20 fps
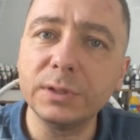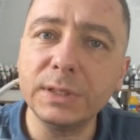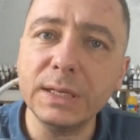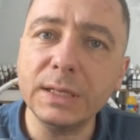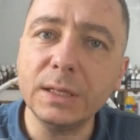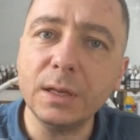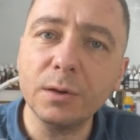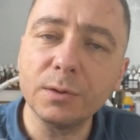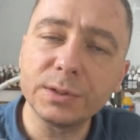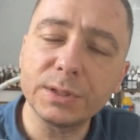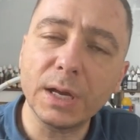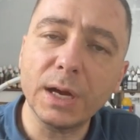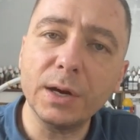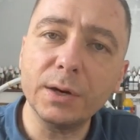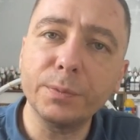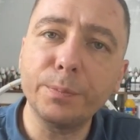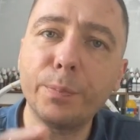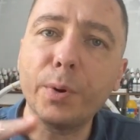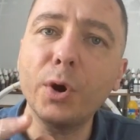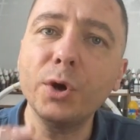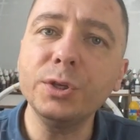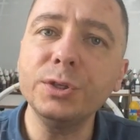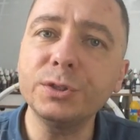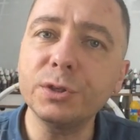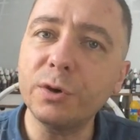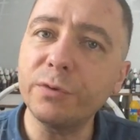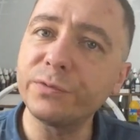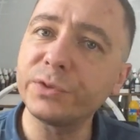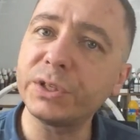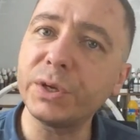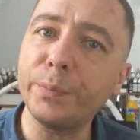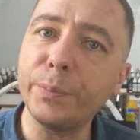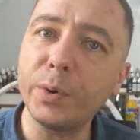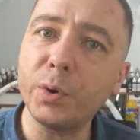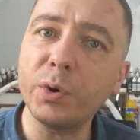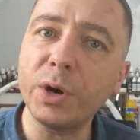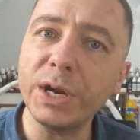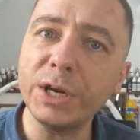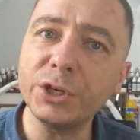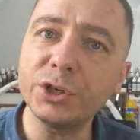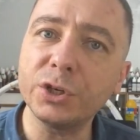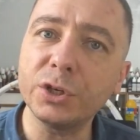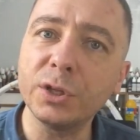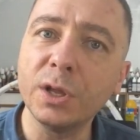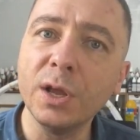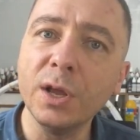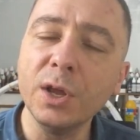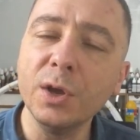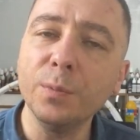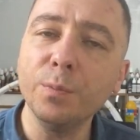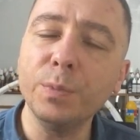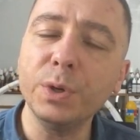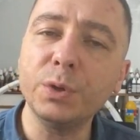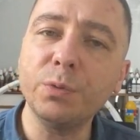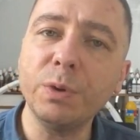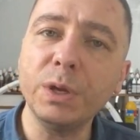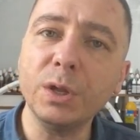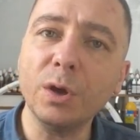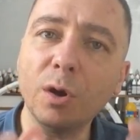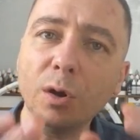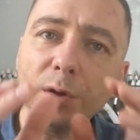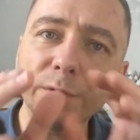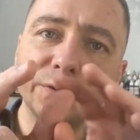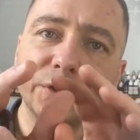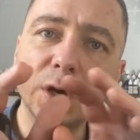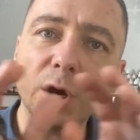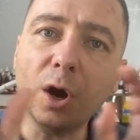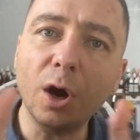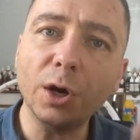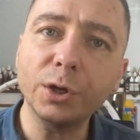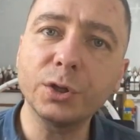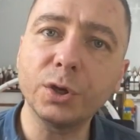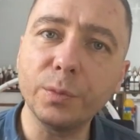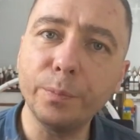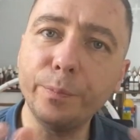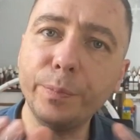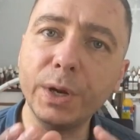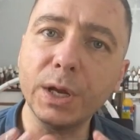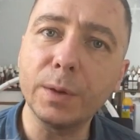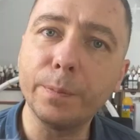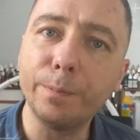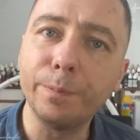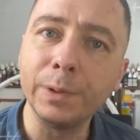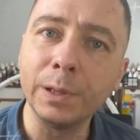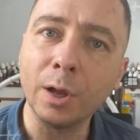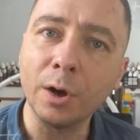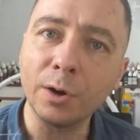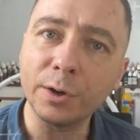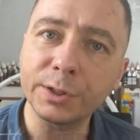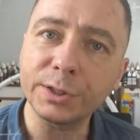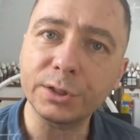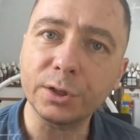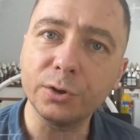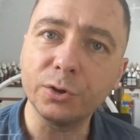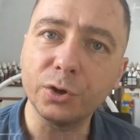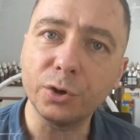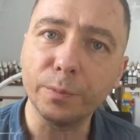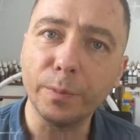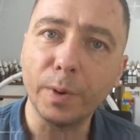details are points of separation between all of the other big blocks on your